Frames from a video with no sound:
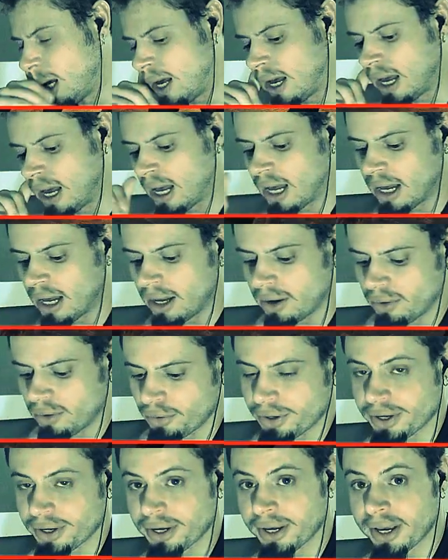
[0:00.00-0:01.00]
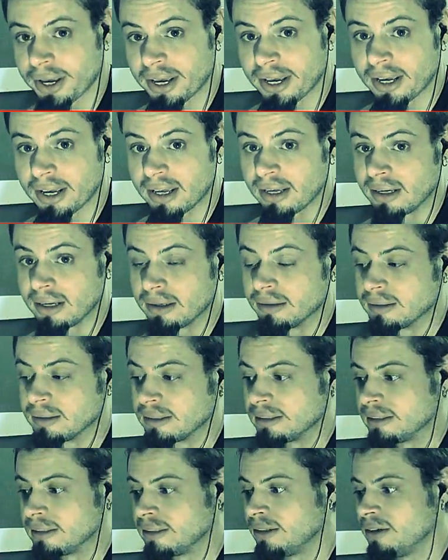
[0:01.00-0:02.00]
Ah, okay.
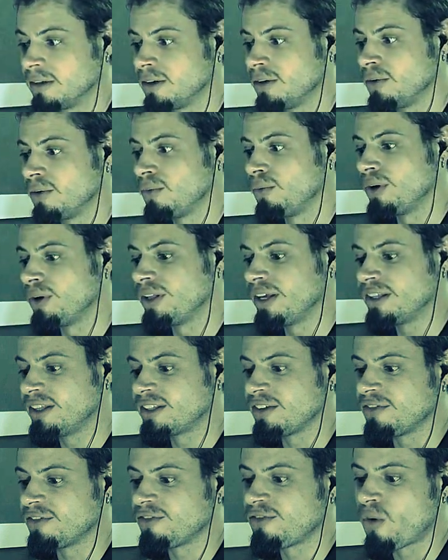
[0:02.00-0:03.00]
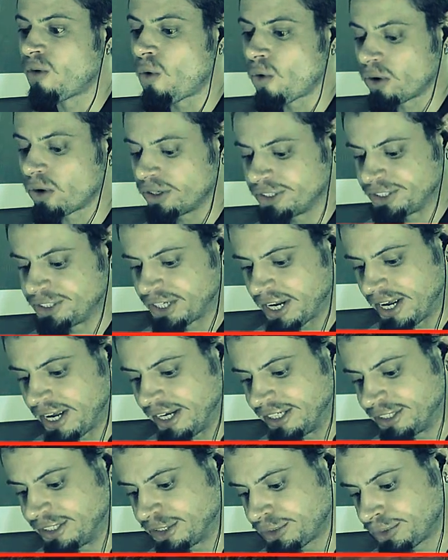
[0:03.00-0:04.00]
We need to forge
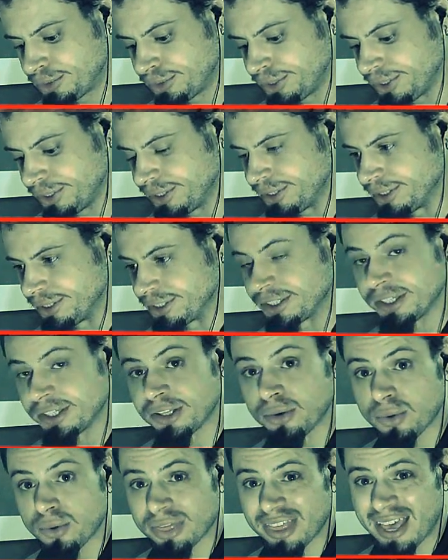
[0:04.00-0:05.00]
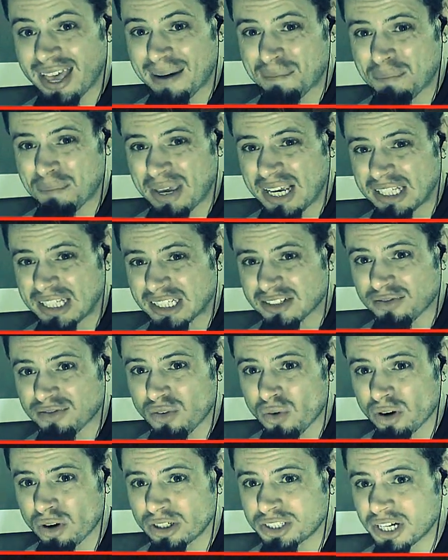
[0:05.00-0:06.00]
entries. You know what that means,
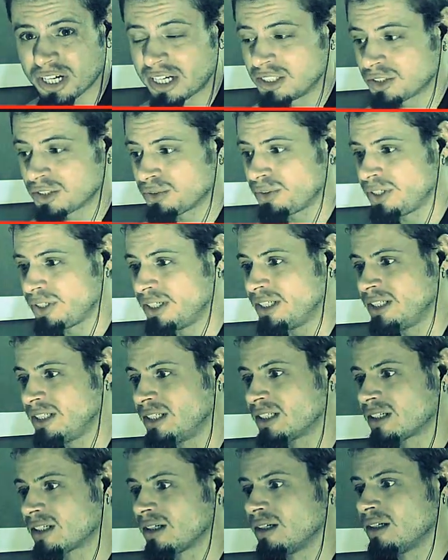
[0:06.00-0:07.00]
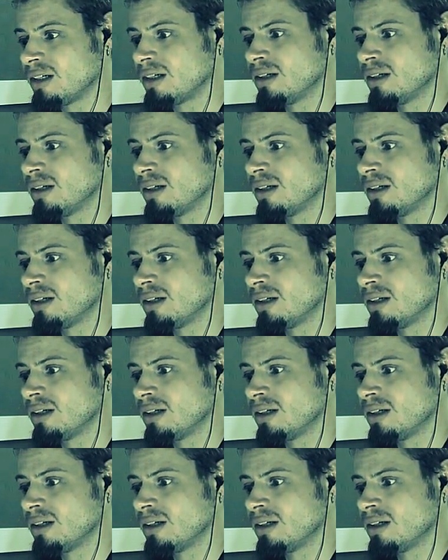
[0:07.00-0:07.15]
forge entries?